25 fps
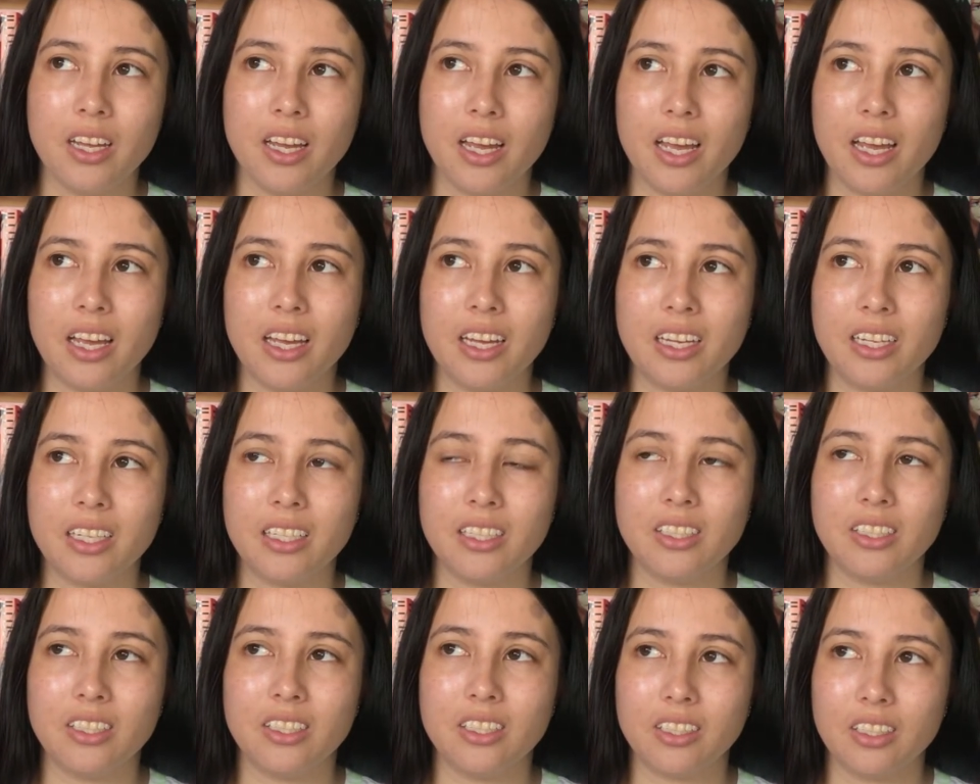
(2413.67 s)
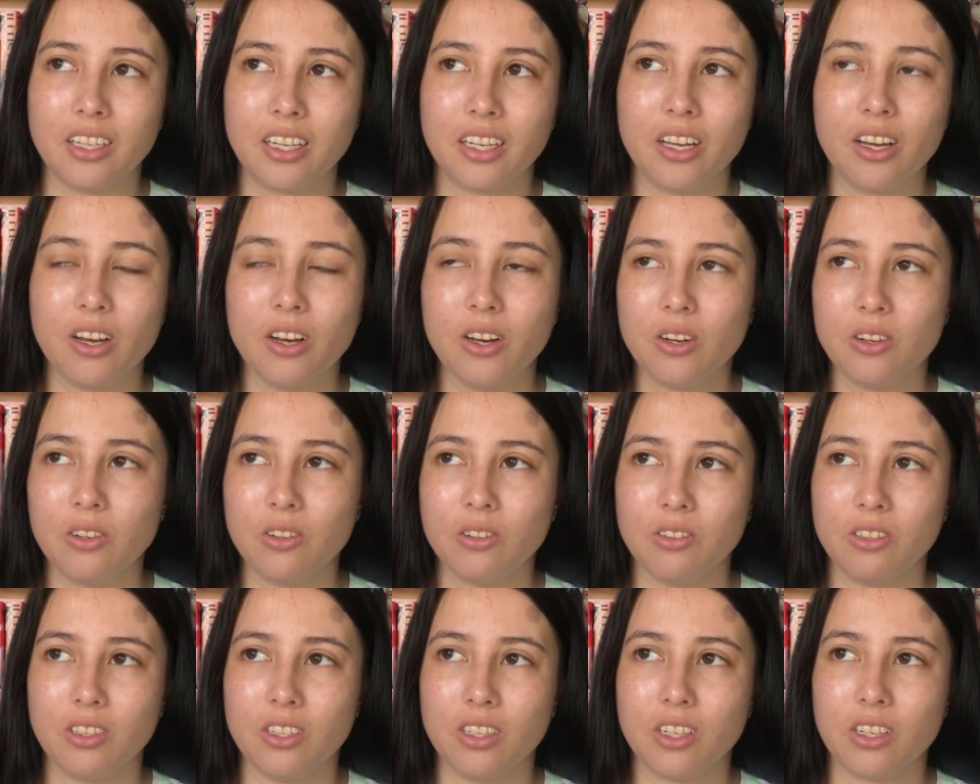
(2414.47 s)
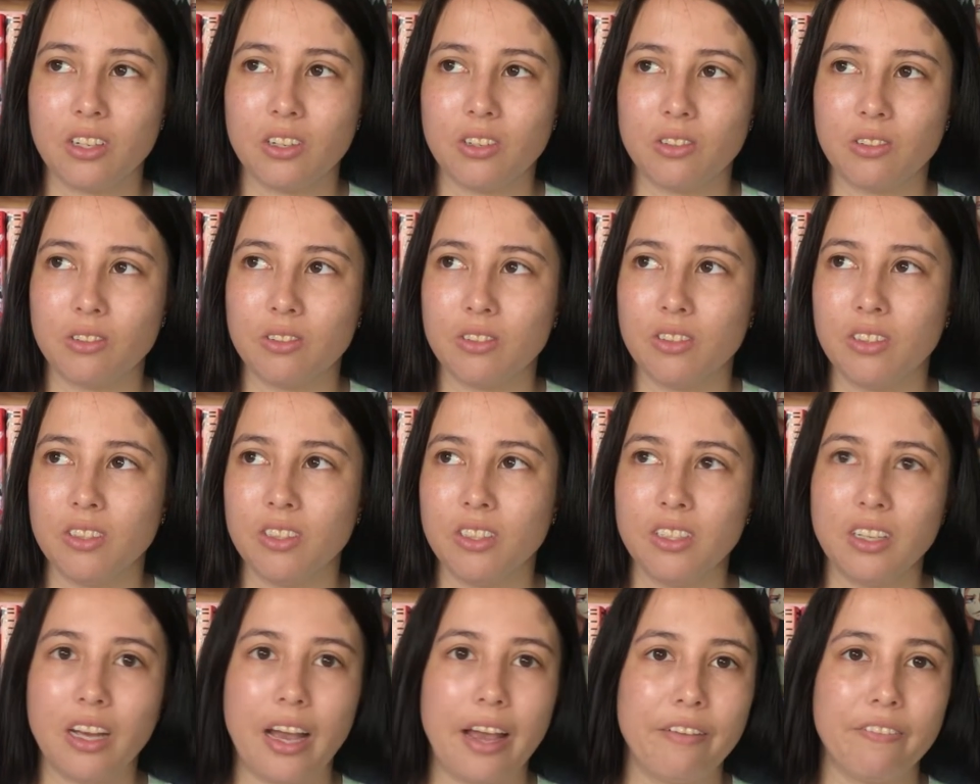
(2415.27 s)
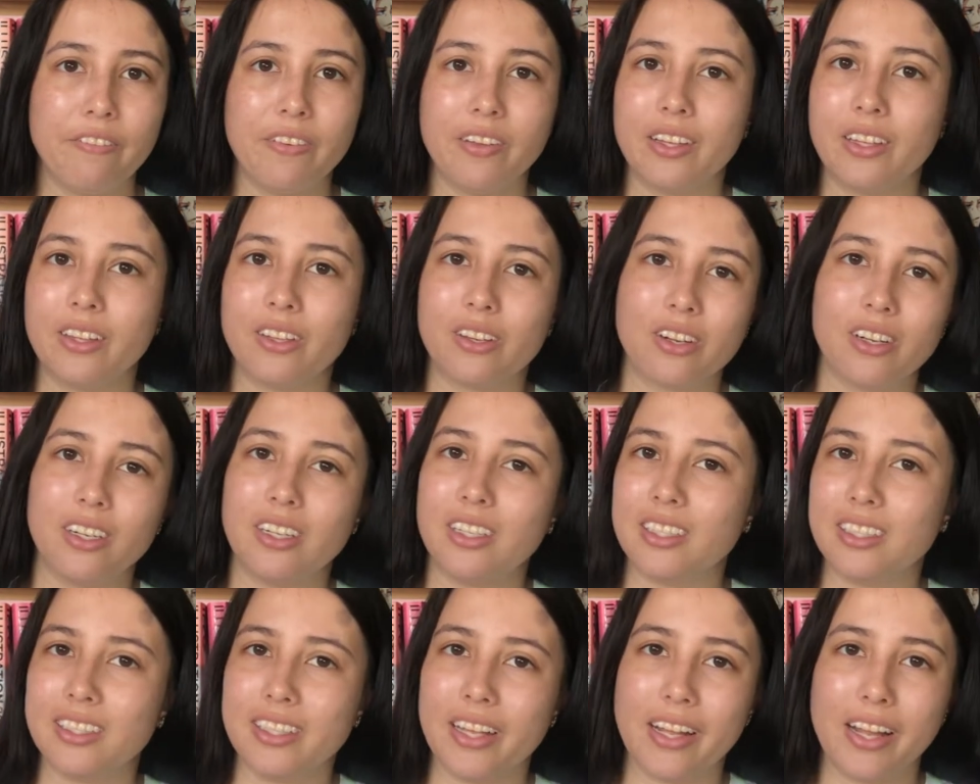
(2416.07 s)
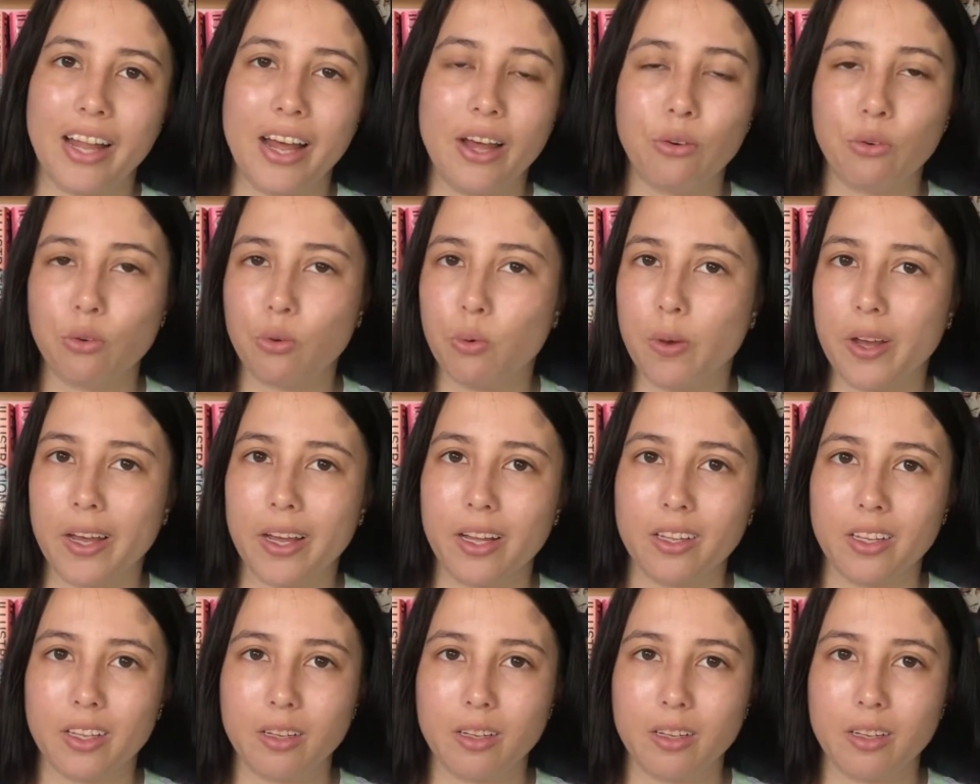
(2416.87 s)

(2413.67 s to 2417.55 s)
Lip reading: and like, oh, you know, I feel like they're gonna sell out quick.